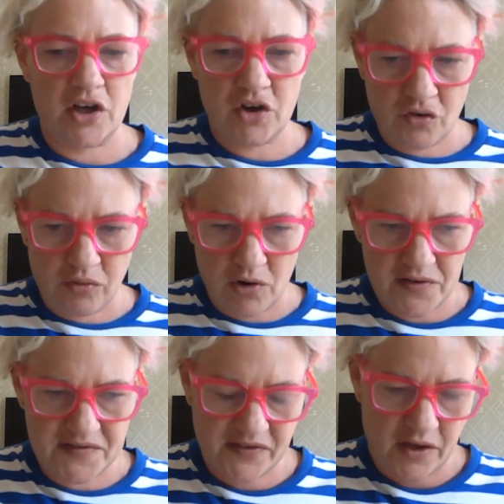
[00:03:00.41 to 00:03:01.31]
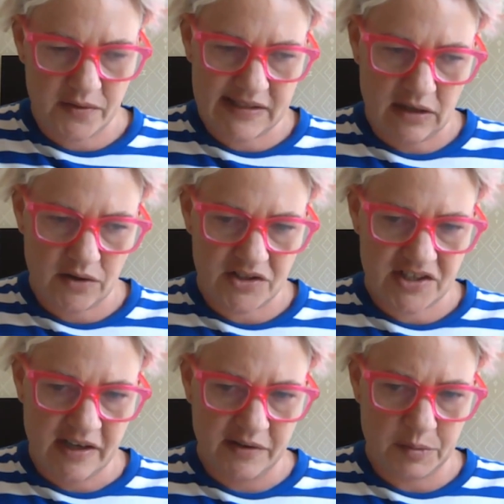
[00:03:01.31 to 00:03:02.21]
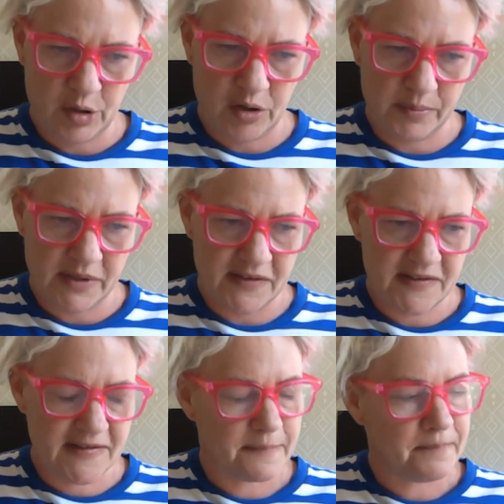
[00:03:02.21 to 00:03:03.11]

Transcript: across those large scale departments.